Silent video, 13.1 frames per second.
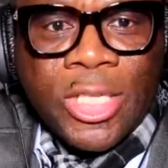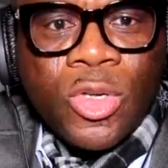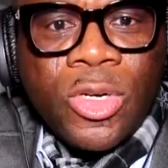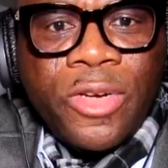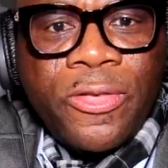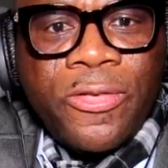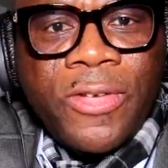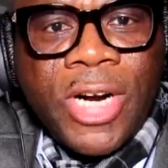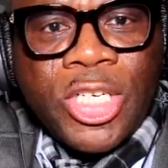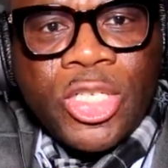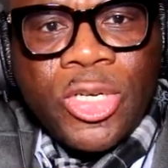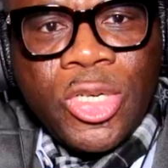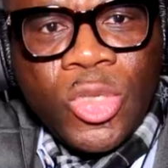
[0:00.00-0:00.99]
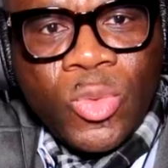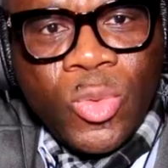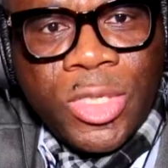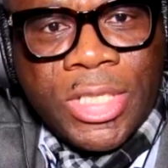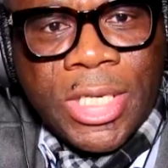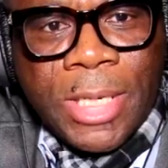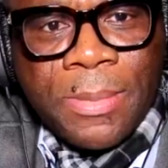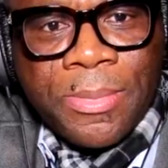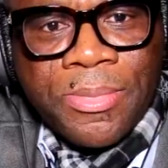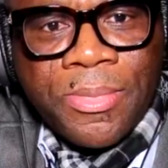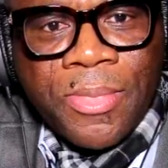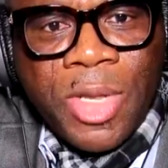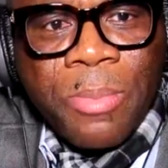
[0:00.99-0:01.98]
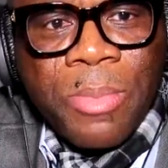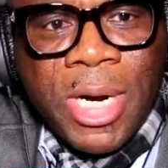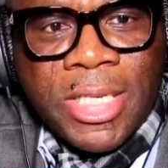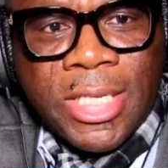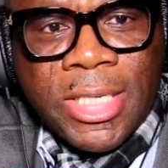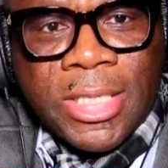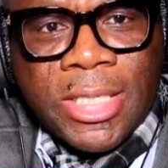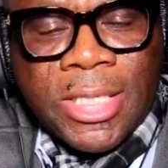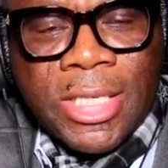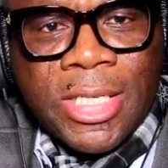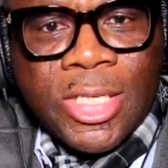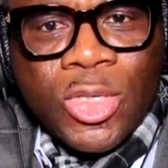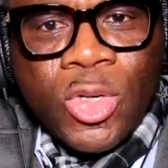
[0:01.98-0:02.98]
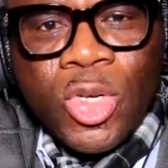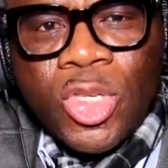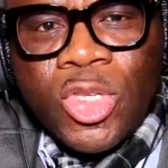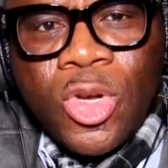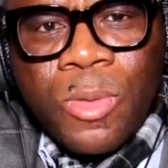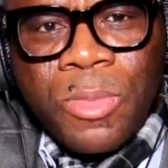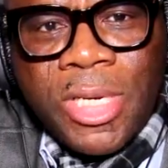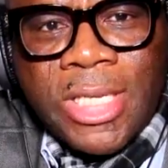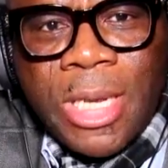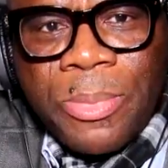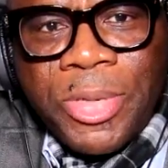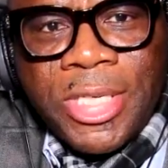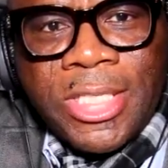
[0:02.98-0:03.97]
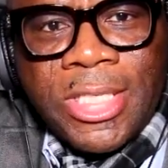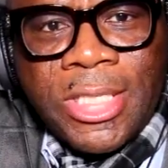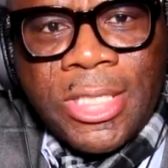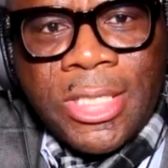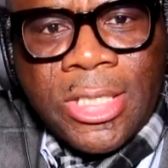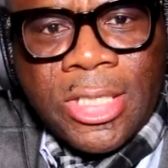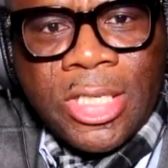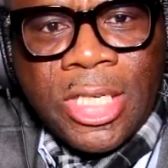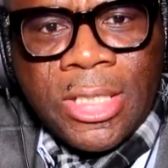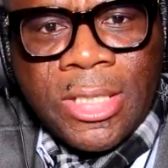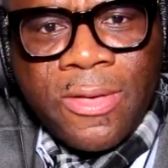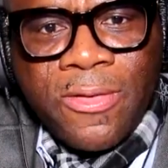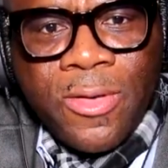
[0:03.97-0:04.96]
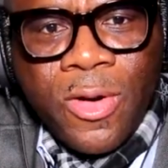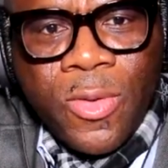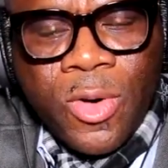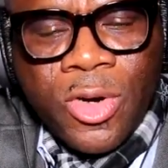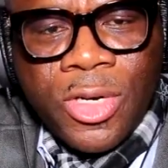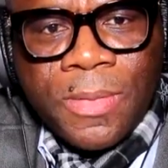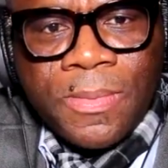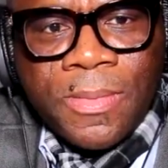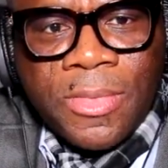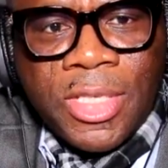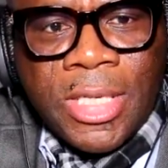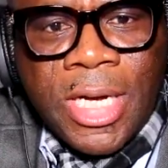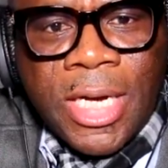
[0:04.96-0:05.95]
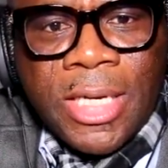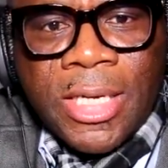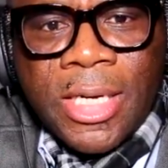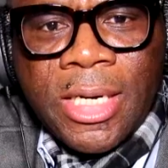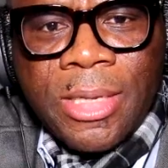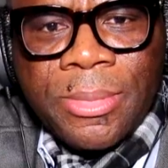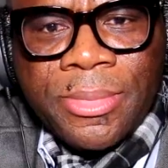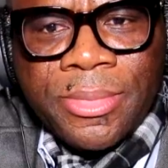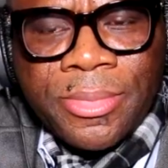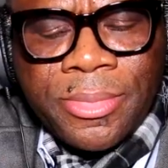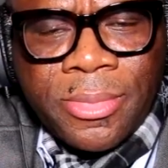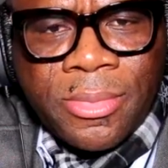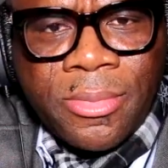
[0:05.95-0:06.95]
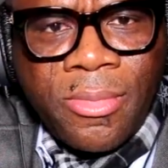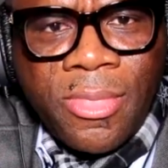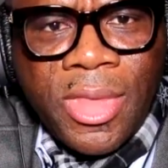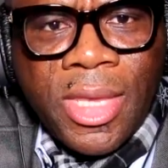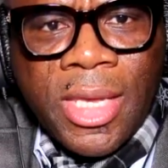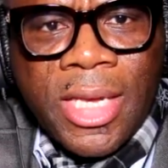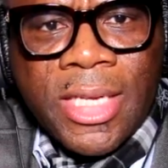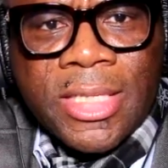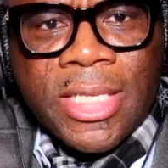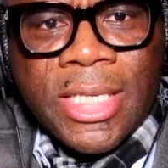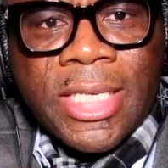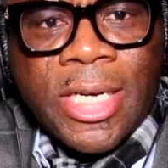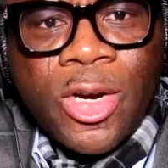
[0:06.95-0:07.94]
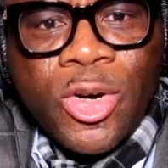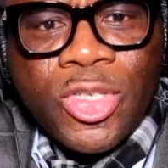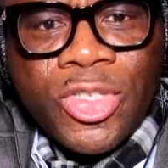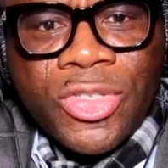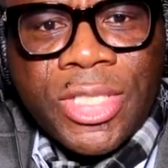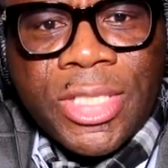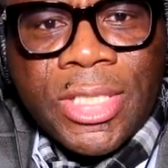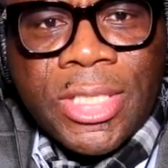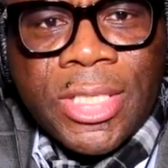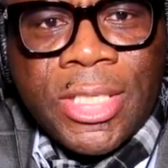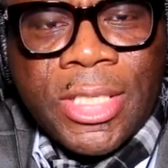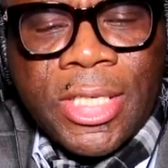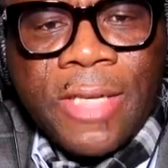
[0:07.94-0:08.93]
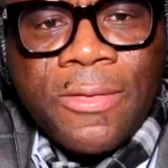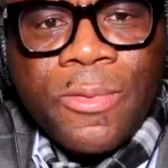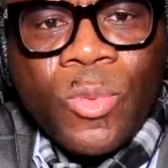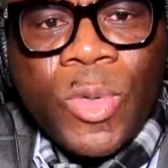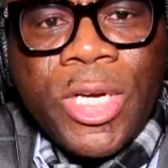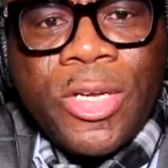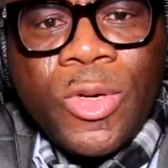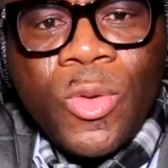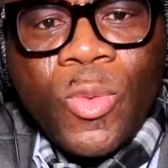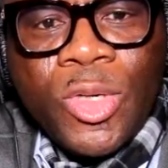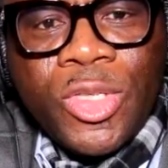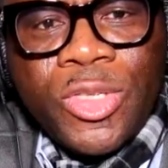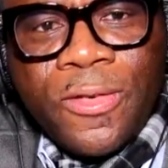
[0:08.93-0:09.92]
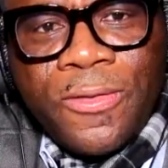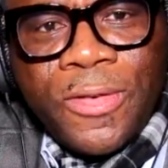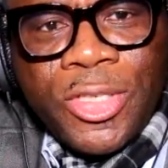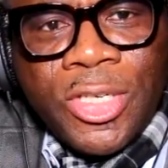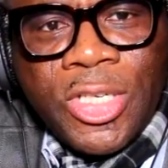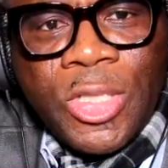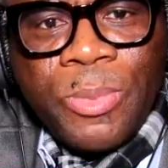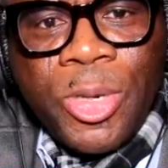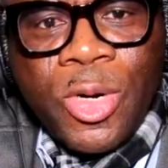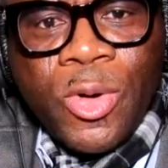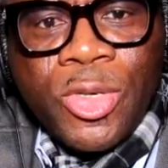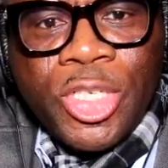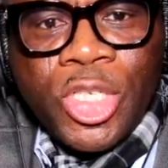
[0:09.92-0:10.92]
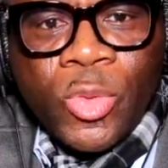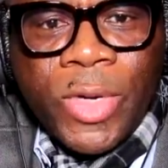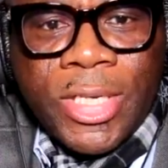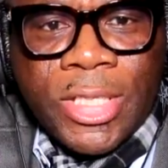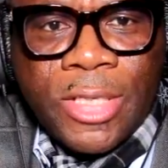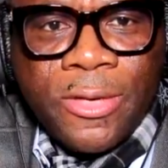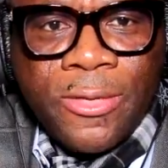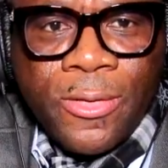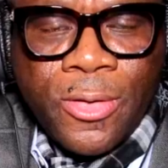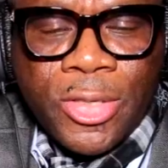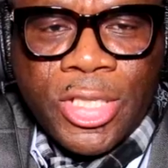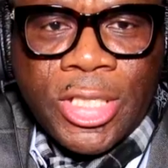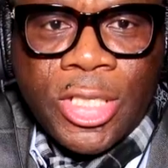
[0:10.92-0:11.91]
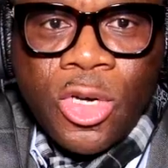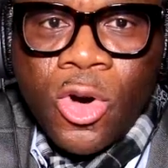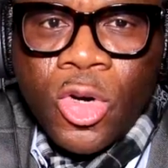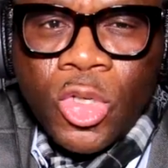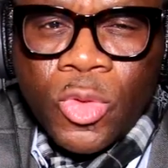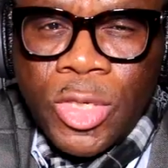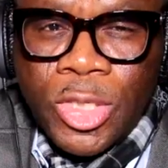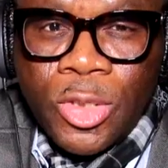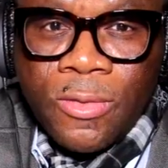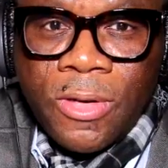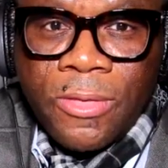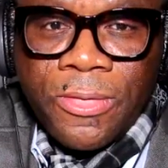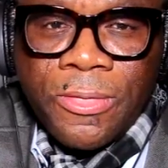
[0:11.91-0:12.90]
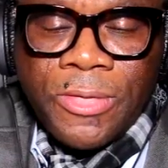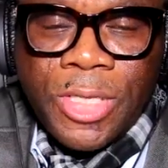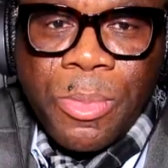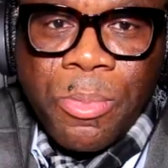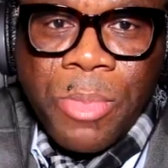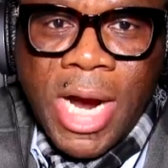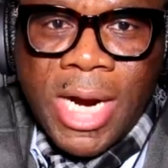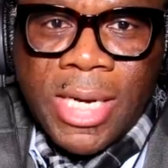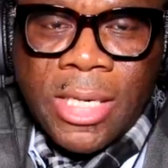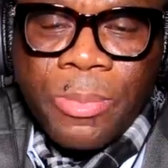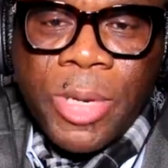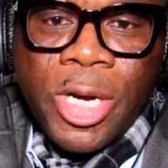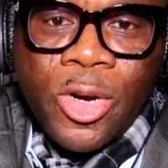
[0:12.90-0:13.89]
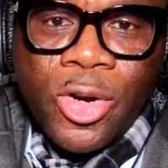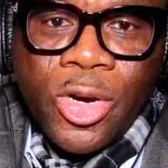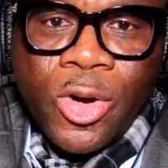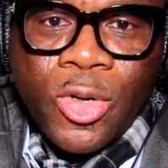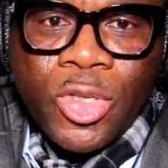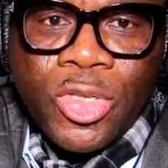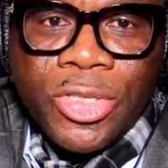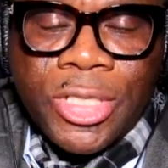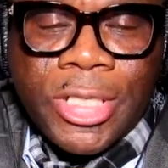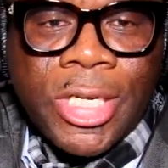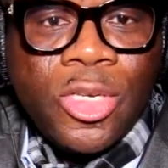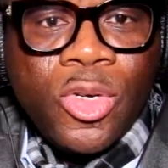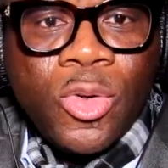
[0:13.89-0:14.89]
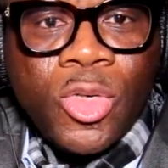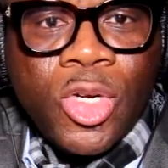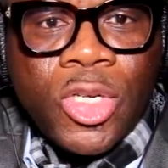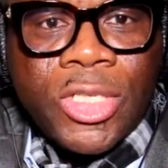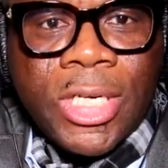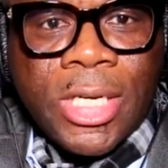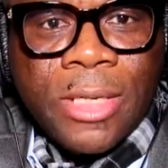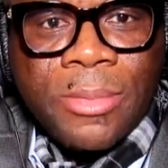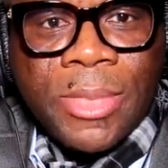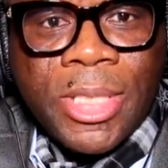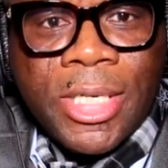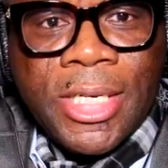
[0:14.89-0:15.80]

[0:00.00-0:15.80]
So the fraction is what um, matters. So those numbers are pretty straightforward. And um, in certain countries, if where, once your vision is below the 20, 40 or 20 over 50 mark, depending on the country, then you're not um,